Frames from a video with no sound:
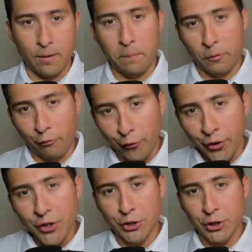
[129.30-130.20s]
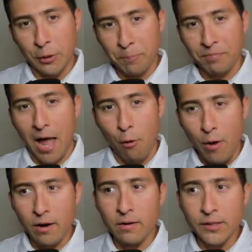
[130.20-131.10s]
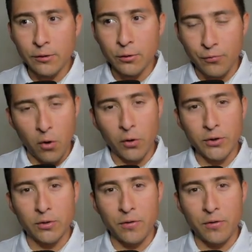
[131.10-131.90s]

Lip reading: But first, I want us to focus